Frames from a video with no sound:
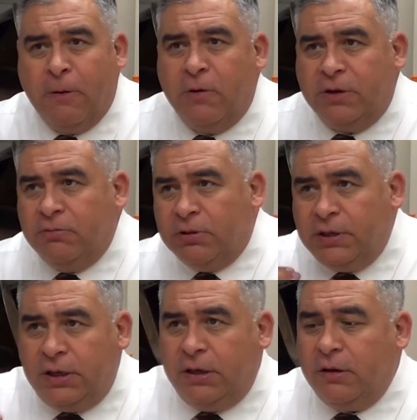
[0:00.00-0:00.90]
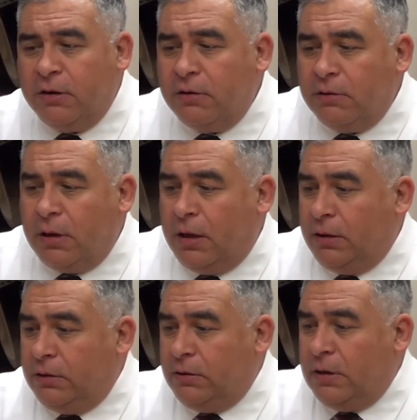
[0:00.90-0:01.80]
What you will hear
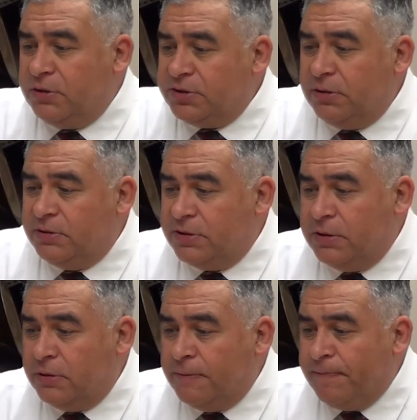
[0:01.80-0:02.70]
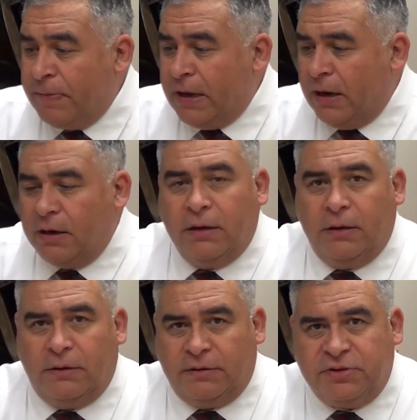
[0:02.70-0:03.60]
young students do
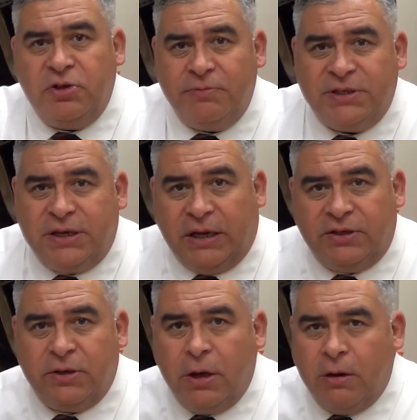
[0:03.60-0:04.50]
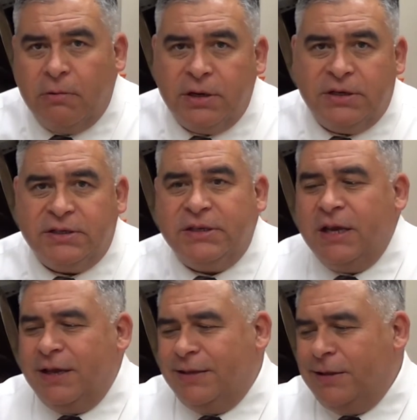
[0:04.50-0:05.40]
are 2 mistakes. One is
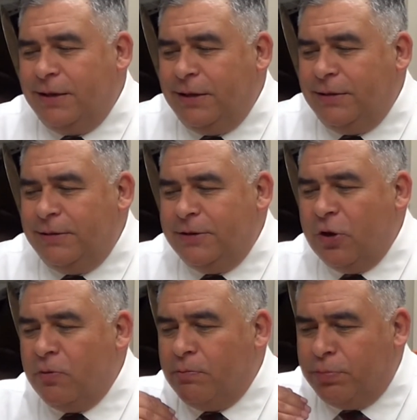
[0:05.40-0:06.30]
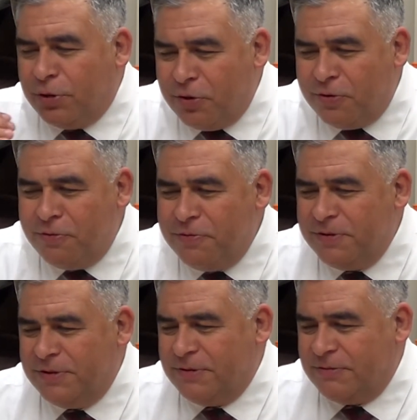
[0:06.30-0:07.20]
they don't blow,
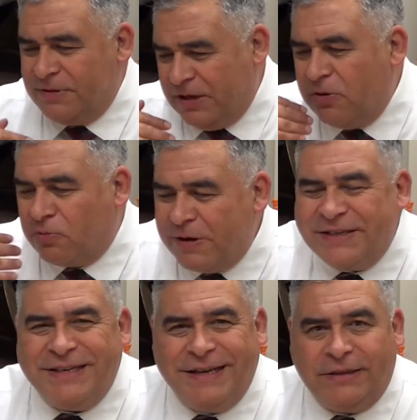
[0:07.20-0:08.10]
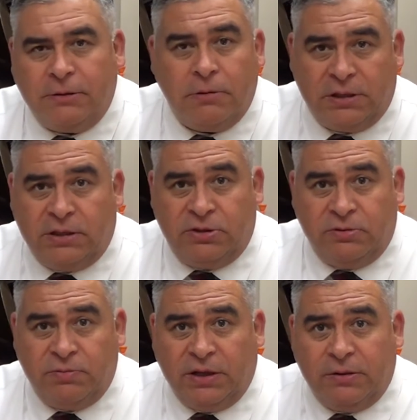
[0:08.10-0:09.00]
they don't resonate the way that you
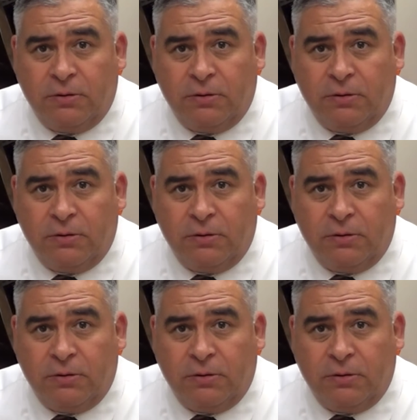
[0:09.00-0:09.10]
would play the